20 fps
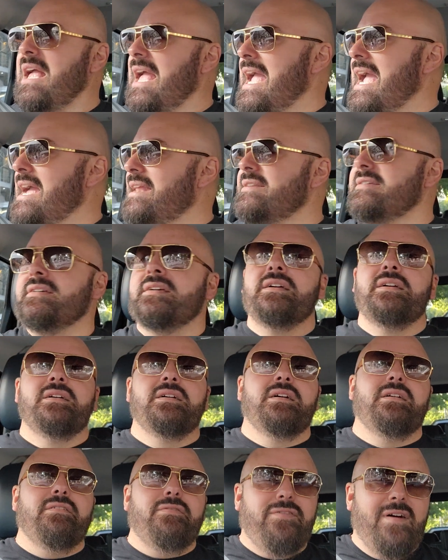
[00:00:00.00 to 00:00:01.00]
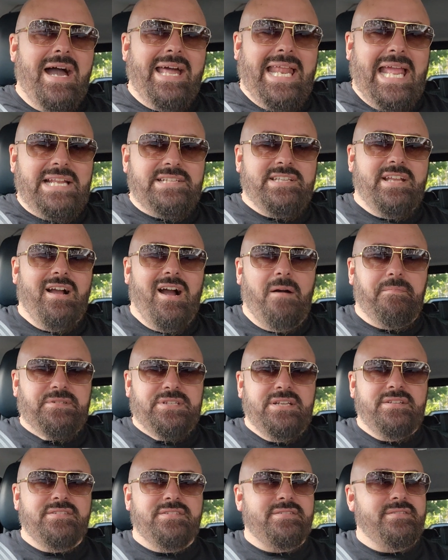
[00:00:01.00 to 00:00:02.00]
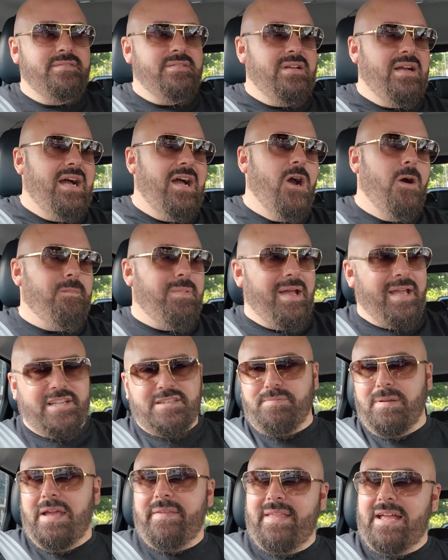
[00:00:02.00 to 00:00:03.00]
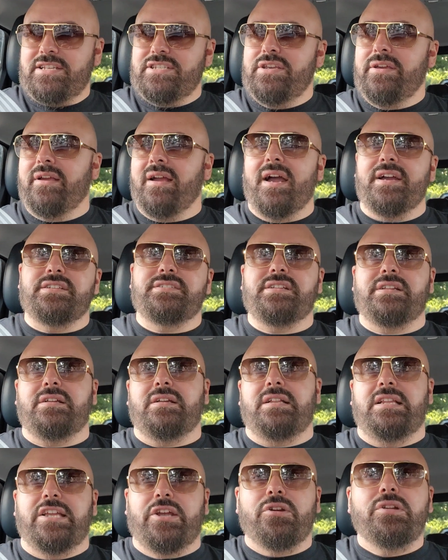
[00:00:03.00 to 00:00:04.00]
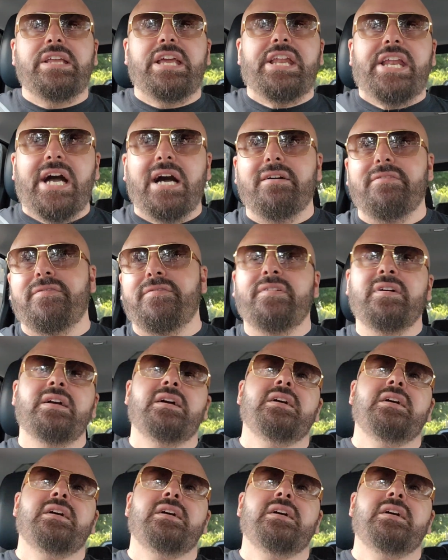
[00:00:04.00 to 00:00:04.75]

and financing options. I hope I explained that to you guys clearly enough.